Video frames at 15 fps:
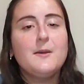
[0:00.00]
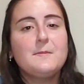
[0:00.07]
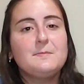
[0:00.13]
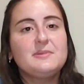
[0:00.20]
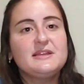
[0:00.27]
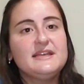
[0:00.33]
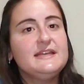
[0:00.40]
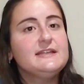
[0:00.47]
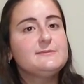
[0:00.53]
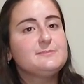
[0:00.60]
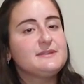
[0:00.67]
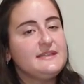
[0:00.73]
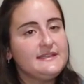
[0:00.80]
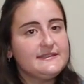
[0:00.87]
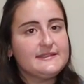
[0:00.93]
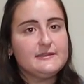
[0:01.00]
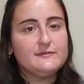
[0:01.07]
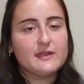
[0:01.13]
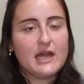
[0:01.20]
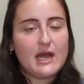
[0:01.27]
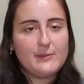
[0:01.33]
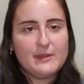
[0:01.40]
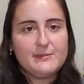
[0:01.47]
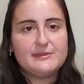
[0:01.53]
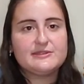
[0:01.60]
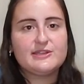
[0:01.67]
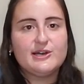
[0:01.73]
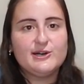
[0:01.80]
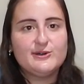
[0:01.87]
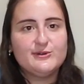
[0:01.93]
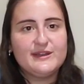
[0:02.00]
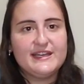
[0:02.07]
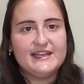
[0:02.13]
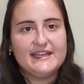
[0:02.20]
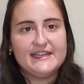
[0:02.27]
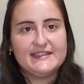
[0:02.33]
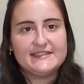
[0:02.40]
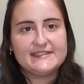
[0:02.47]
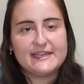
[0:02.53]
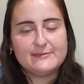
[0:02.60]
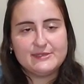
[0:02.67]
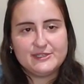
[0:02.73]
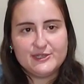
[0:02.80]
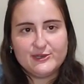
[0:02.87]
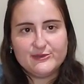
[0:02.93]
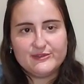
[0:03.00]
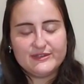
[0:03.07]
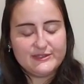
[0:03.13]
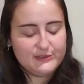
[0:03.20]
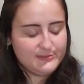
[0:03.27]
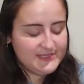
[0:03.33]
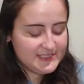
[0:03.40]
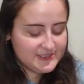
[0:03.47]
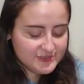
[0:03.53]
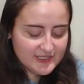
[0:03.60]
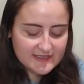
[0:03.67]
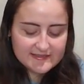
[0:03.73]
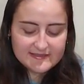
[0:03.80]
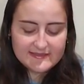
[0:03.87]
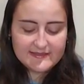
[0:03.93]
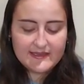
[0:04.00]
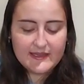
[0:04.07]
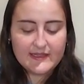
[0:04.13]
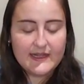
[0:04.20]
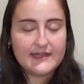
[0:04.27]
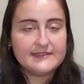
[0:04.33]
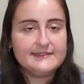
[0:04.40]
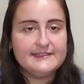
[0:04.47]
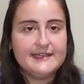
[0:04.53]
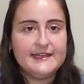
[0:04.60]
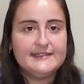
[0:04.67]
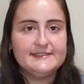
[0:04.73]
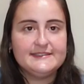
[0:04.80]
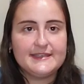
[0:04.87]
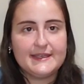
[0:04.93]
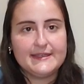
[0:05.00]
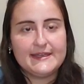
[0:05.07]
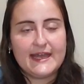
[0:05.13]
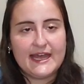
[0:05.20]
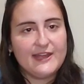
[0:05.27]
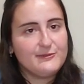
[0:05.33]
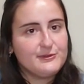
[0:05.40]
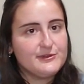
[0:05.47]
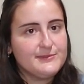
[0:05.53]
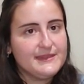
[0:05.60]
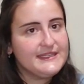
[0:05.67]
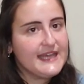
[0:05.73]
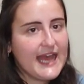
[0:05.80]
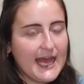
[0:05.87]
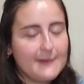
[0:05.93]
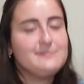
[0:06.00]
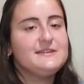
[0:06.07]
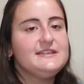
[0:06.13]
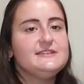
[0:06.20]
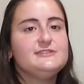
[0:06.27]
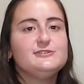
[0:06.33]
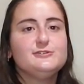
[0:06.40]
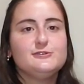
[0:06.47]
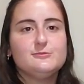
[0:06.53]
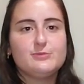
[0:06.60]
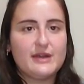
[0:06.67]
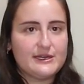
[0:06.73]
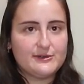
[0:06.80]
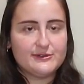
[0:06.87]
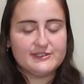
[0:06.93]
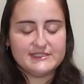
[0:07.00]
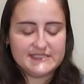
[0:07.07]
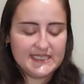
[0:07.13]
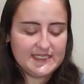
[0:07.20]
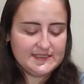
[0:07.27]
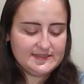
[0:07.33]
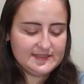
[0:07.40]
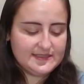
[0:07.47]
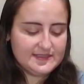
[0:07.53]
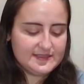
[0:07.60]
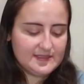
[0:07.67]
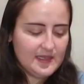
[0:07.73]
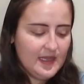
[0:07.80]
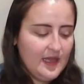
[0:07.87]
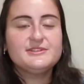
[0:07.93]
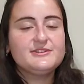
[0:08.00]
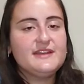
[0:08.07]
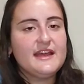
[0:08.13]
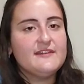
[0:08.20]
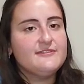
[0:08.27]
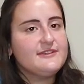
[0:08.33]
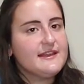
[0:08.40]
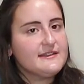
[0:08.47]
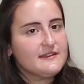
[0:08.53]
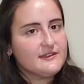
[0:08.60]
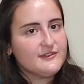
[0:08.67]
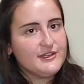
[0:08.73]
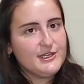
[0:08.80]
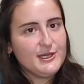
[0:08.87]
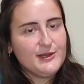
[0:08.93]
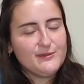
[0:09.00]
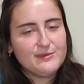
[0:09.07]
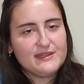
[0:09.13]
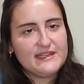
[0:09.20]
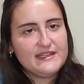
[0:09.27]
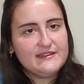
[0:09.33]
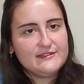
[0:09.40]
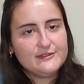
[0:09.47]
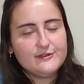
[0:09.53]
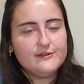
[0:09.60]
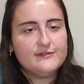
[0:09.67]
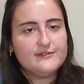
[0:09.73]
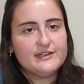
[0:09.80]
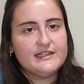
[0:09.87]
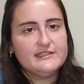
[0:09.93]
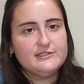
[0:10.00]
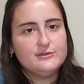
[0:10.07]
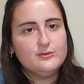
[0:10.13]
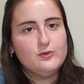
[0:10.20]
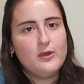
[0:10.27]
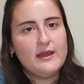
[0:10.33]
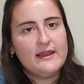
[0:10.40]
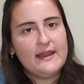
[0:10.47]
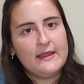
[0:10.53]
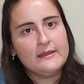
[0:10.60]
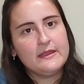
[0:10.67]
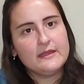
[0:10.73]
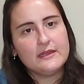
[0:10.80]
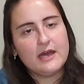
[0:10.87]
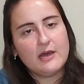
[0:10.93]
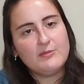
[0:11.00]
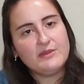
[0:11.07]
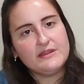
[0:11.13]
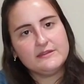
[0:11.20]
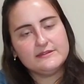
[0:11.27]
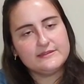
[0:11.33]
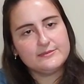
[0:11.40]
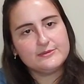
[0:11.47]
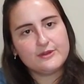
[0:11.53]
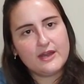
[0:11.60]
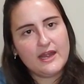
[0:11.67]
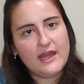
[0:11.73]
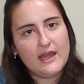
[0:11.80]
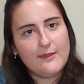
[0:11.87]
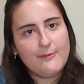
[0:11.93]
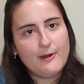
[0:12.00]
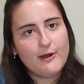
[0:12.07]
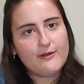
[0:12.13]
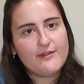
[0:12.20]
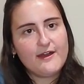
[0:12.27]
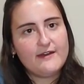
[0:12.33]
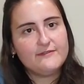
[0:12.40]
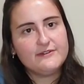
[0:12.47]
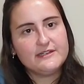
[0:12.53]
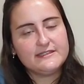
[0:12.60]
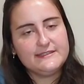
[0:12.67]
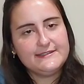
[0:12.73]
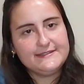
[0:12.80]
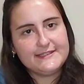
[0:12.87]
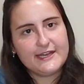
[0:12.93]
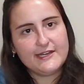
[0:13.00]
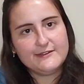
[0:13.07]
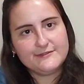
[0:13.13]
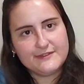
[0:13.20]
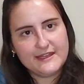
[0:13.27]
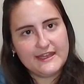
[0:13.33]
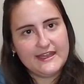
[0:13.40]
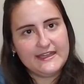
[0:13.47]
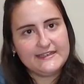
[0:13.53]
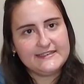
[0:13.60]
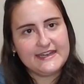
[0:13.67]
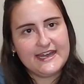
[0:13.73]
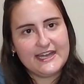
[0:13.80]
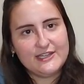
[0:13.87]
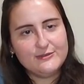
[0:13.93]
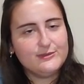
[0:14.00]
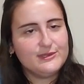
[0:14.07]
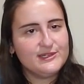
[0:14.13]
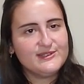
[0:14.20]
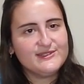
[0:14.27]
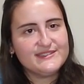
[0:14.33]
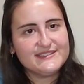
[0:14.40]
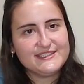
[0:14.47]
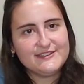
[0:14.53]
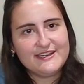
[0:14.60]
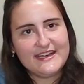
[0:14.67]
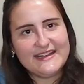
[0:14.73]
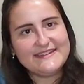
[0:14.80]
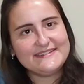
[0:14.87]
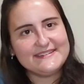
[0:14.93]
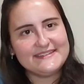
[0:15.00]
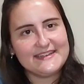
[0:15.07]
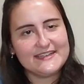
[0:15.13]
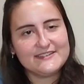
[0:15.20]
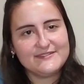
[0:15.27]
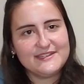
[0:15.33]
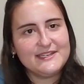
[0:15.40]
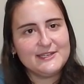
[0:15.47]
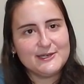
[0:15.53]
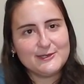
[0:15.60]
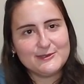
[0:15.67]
please leave a comment below and let me know that you'd be interested in that content, and I would be happy to prioritize it. So yeah, if you liked this video, please don't forget to like, comment, subscribe, all that fun stuff, and I will see you guys in the next video.